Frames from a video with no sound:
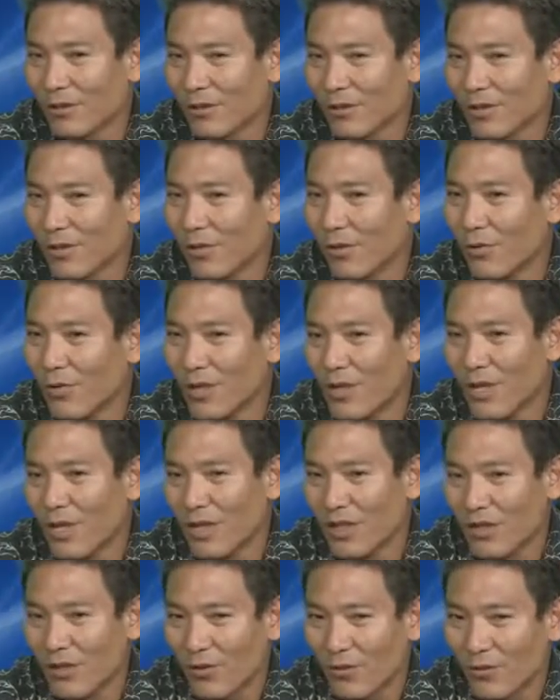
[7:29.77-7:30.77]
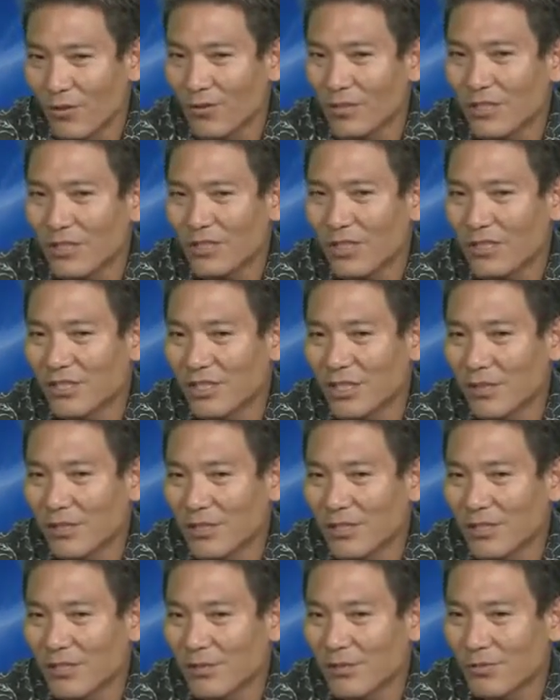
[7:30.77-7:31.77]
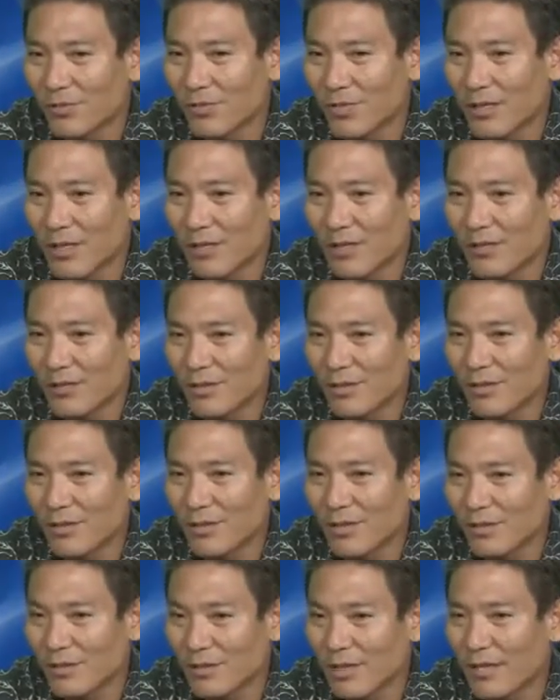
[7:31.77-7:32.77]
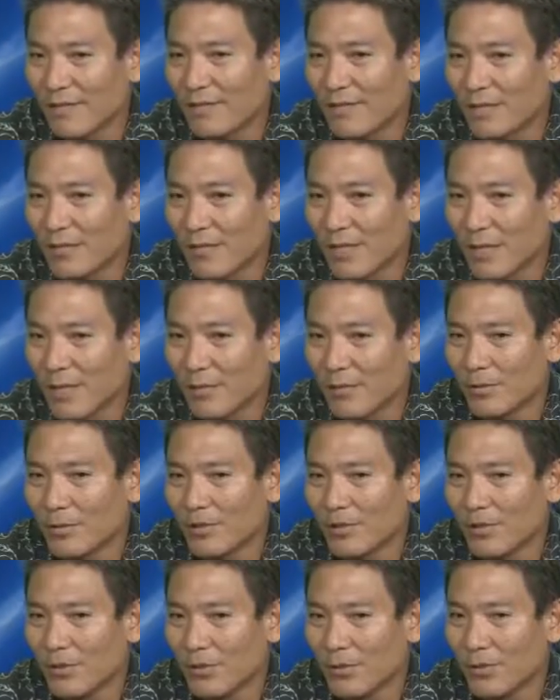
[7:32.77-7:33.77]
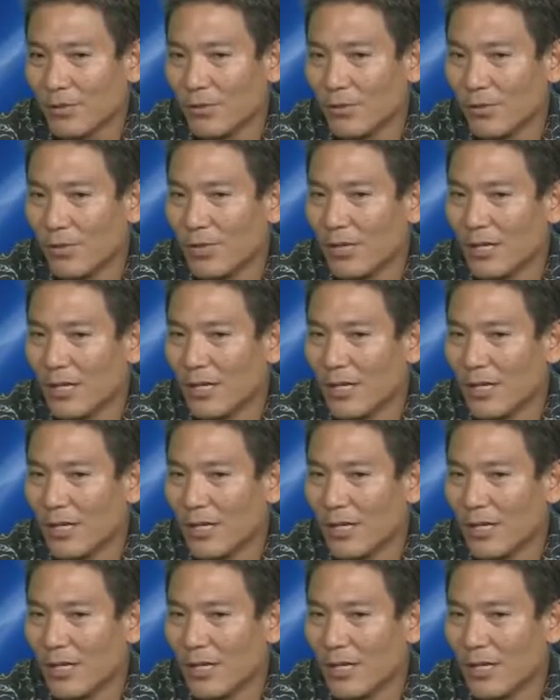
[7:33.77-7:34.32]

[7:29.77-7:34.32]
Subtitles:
So the early stage companies, it's really tough to be able to